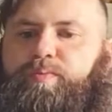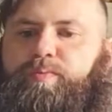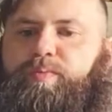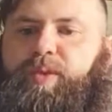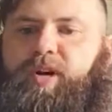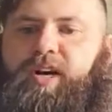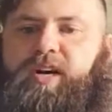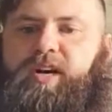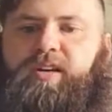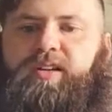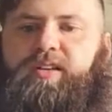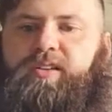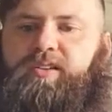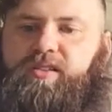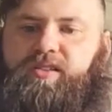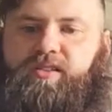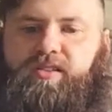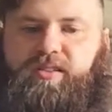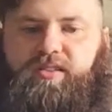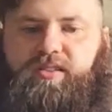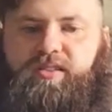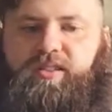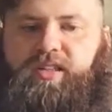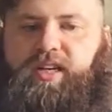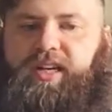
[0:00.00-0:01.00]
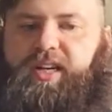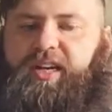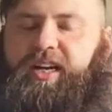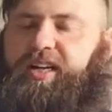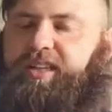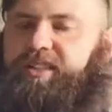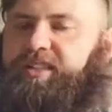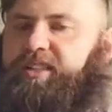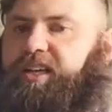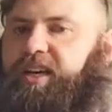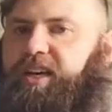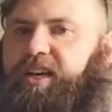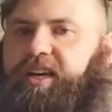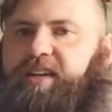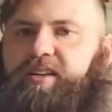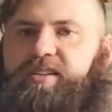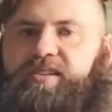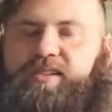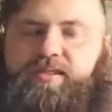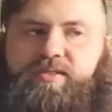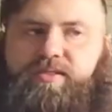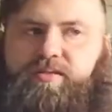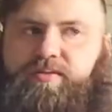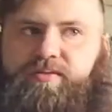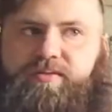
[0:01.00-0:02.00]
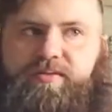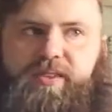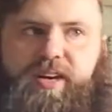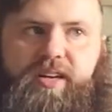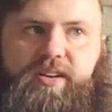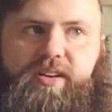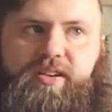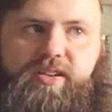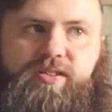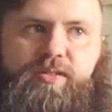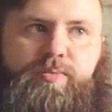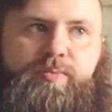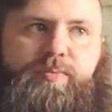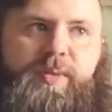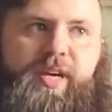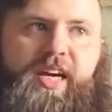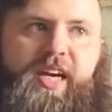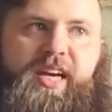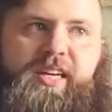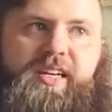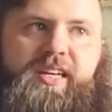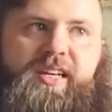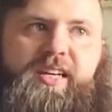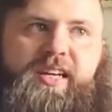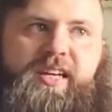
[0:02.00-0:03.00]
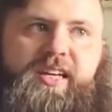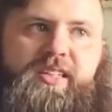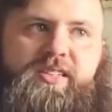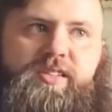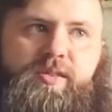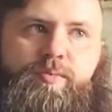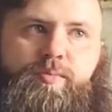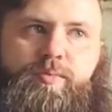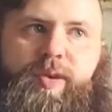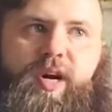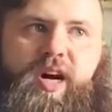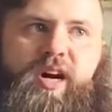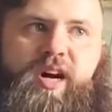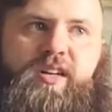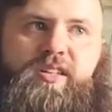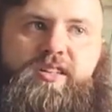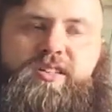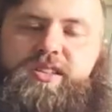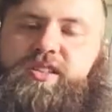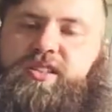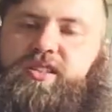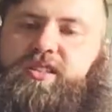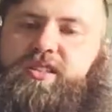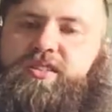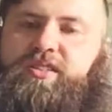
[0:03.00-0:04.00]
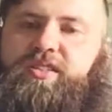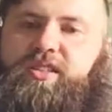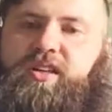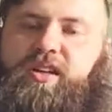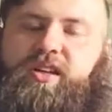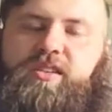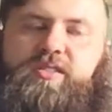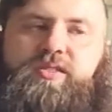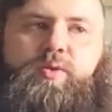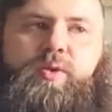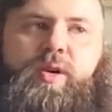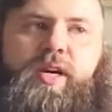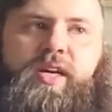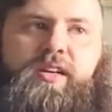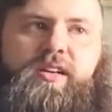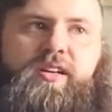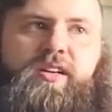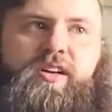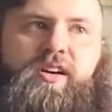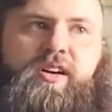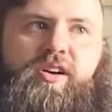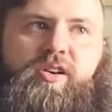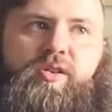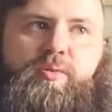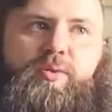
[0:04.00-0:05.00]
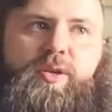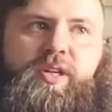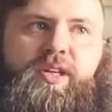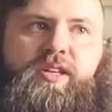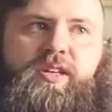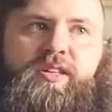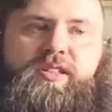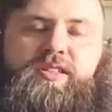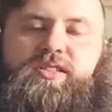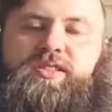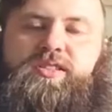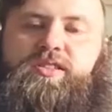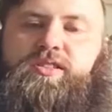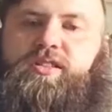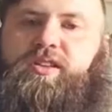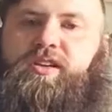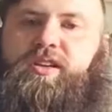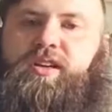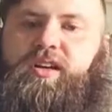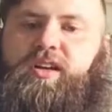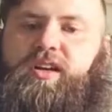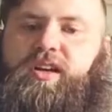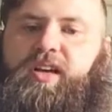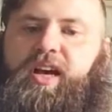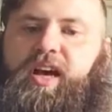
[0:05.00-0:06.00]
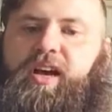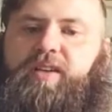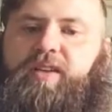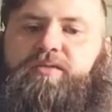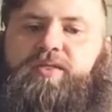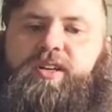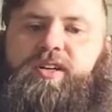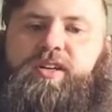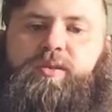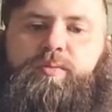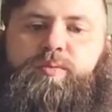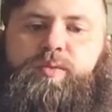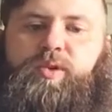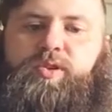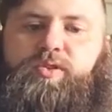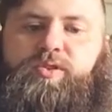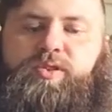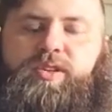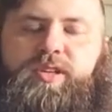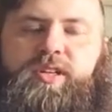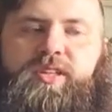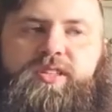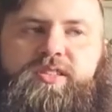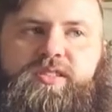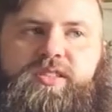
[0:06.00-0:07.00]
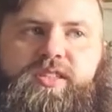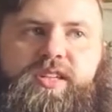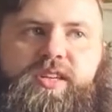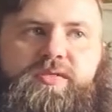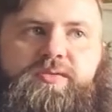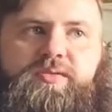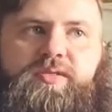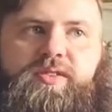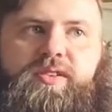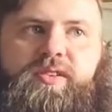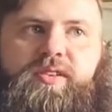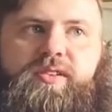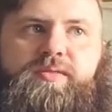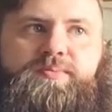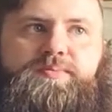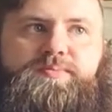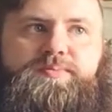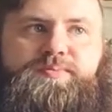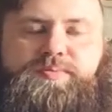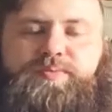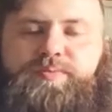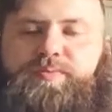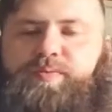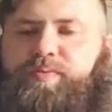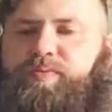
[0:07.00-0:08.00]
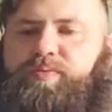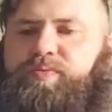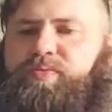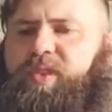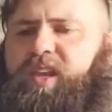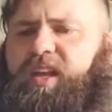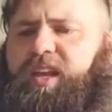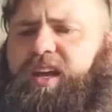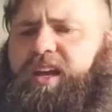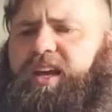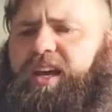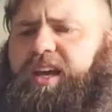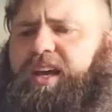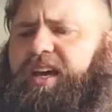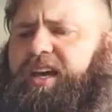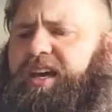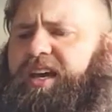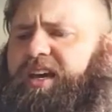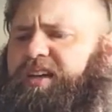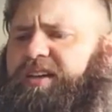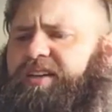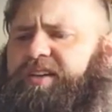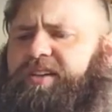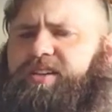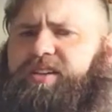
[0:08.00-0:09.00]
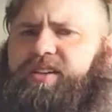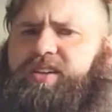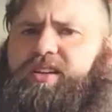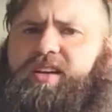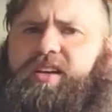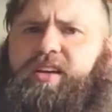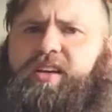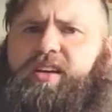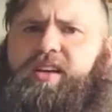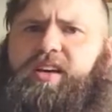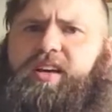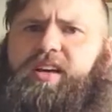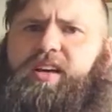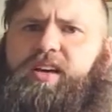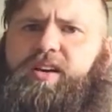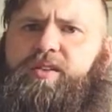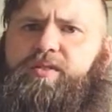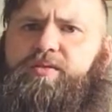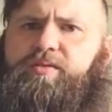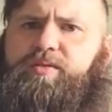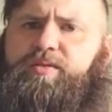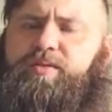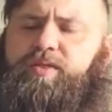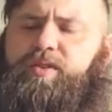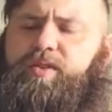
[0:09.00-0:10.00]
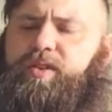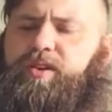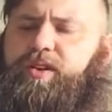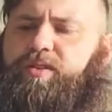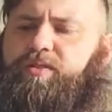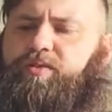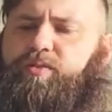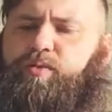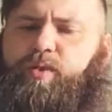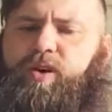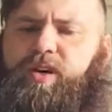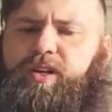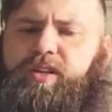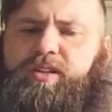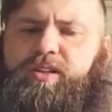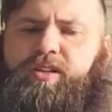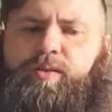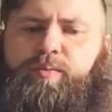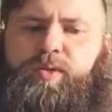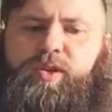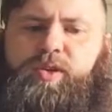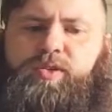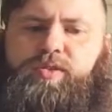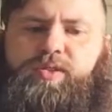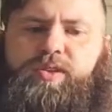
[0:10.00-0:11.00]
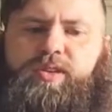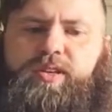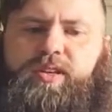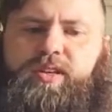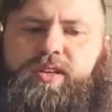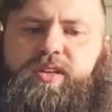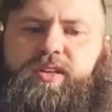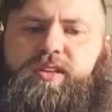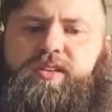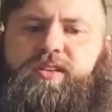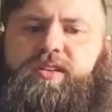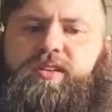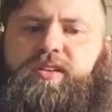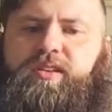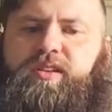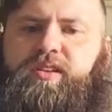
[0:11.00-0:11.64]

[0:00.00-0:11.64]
But like I said, federal mandates and policies aren't the way to go, because every community is different. And if one community